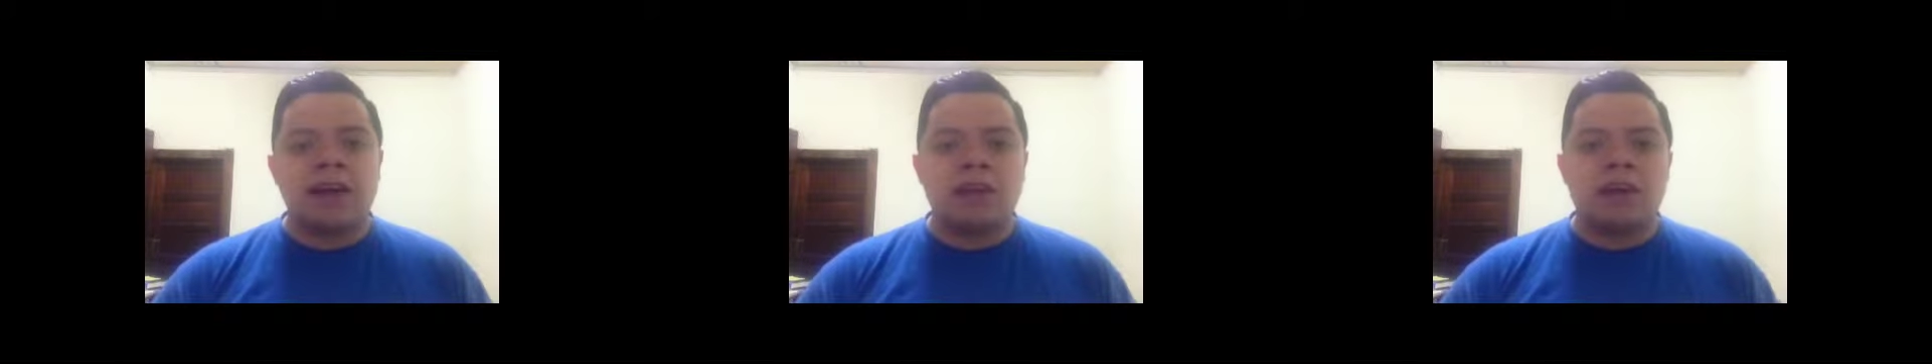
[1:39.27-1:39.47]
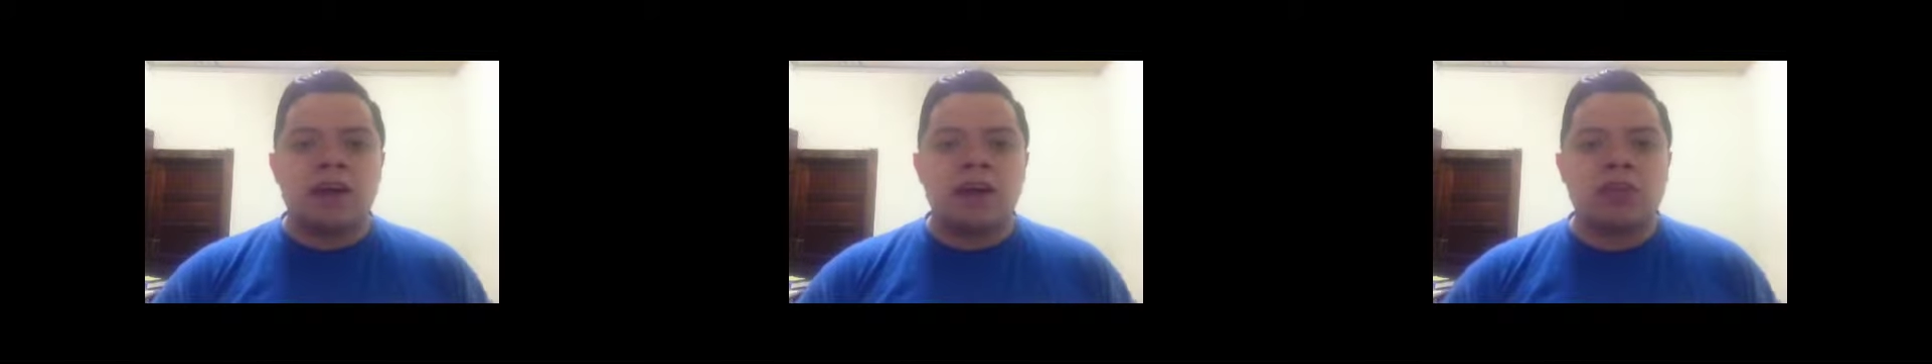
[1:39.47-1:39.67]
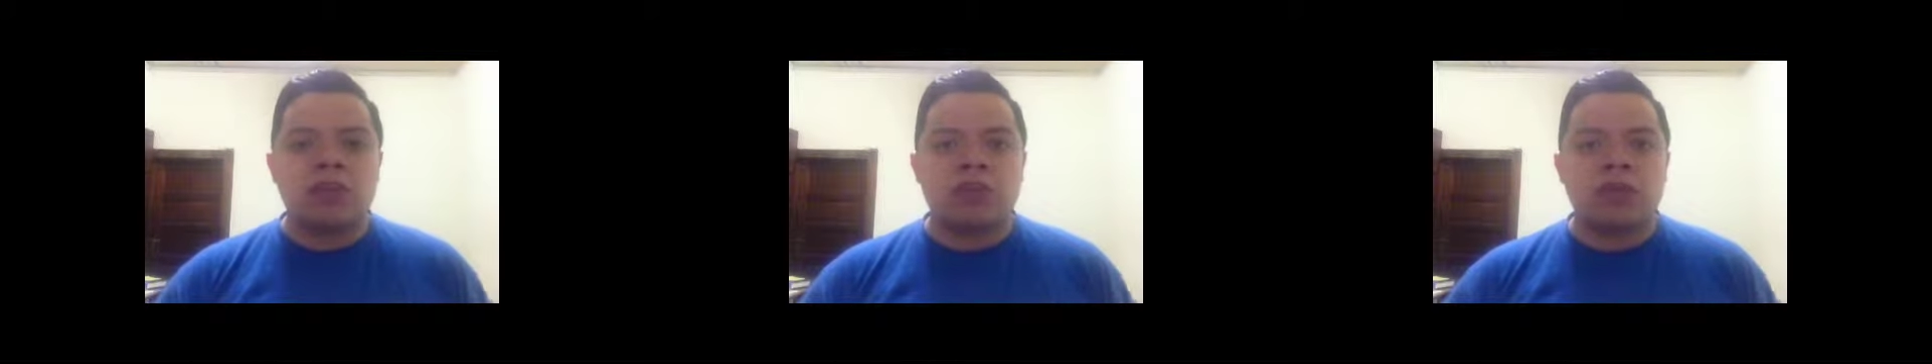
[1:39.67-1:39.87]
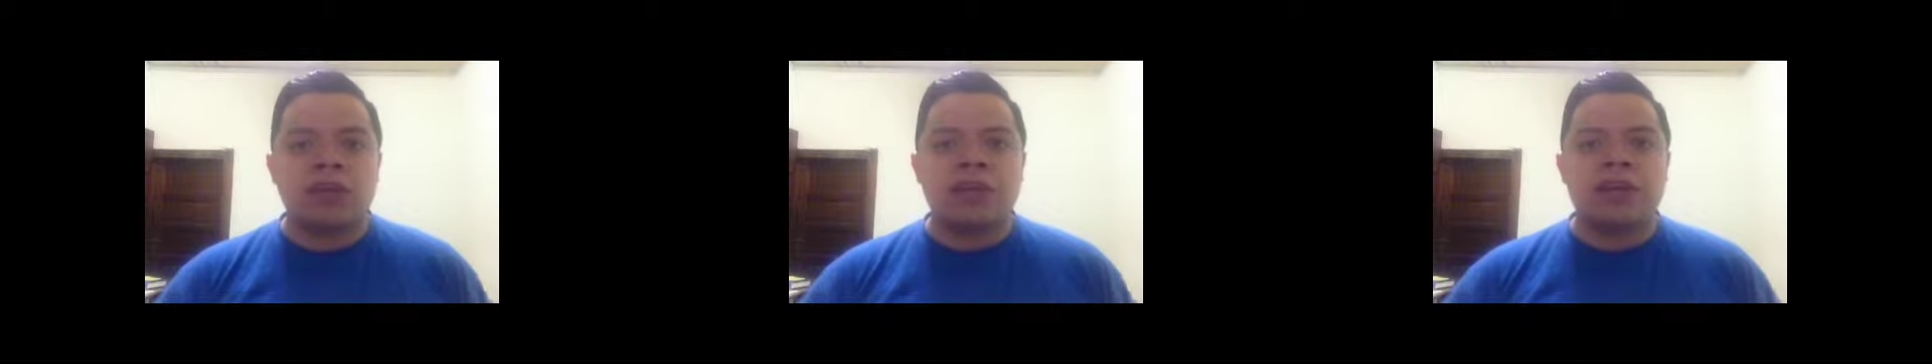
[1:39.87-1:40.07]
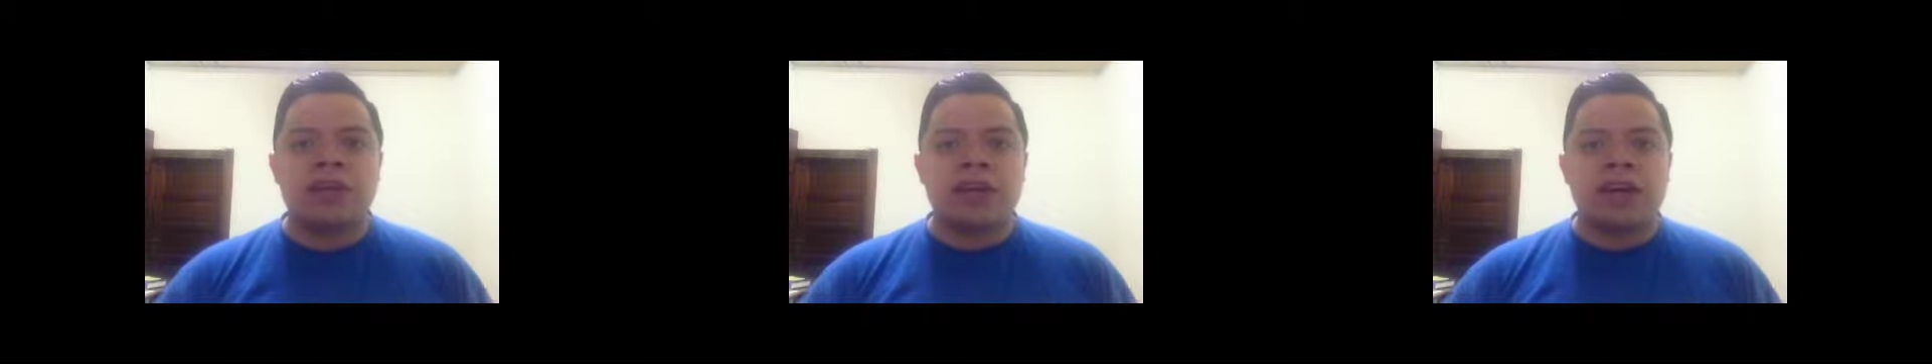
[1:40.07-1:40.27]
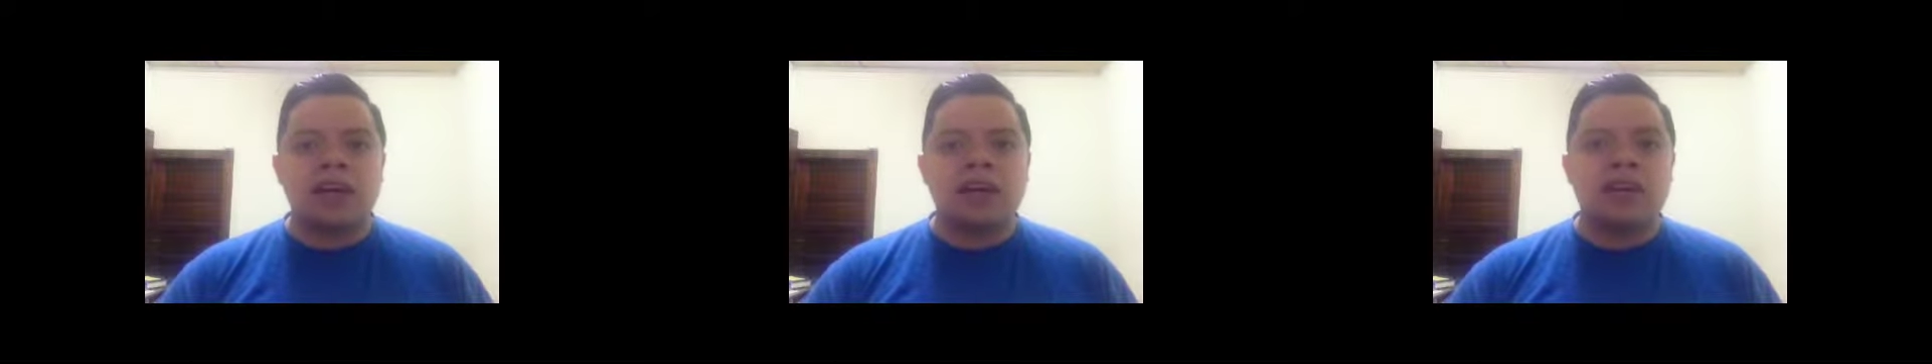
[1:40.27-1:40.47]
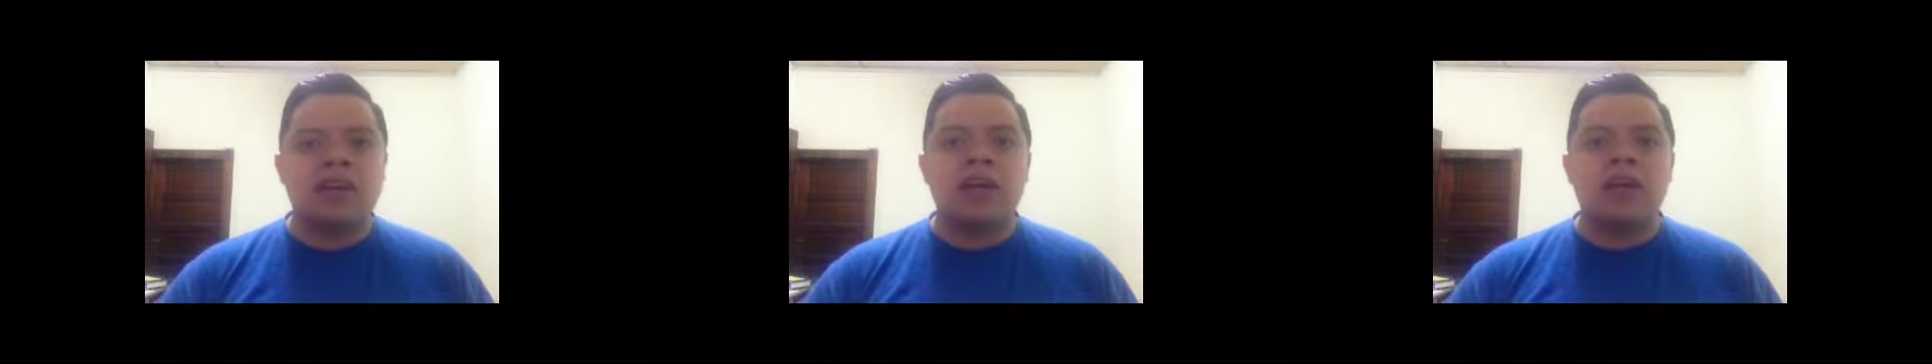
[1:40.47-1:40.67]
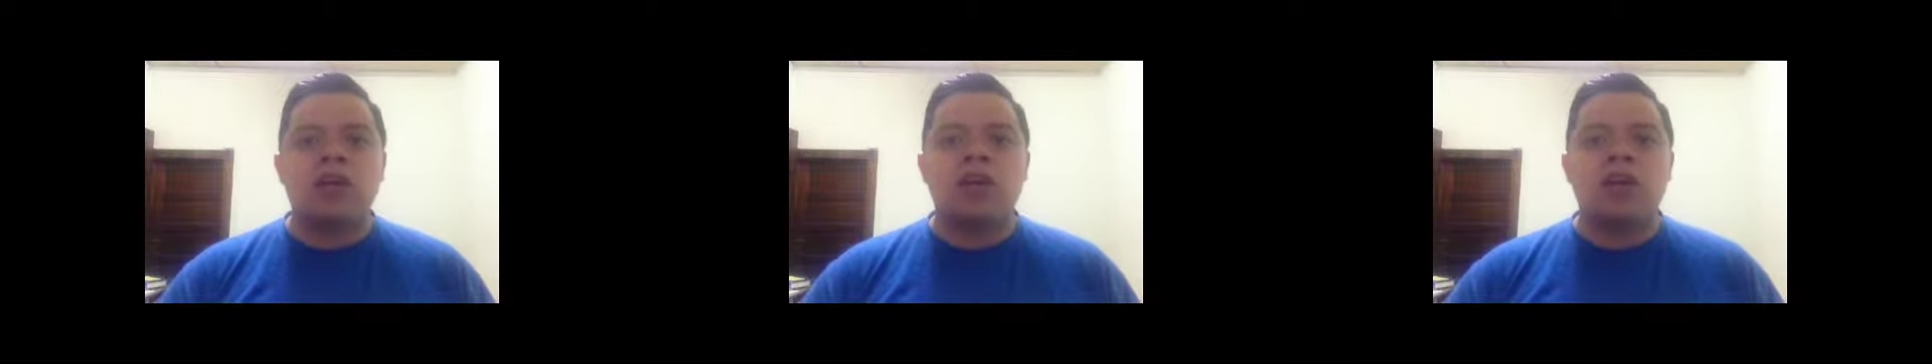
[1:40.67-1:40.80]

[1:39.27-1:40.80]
not actually required